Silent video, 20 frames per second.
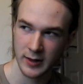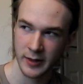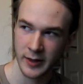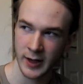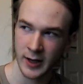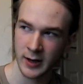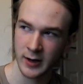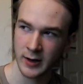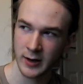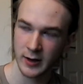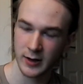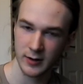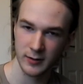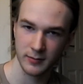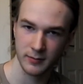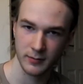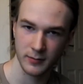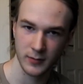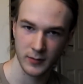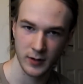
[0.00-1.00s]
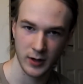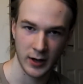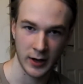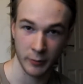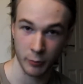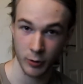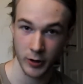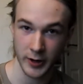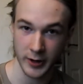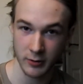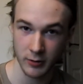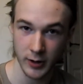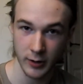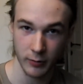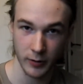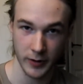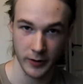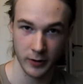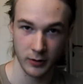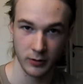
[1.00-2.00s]
then I would agree
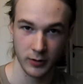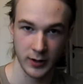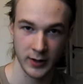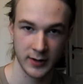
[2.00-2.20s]
with you.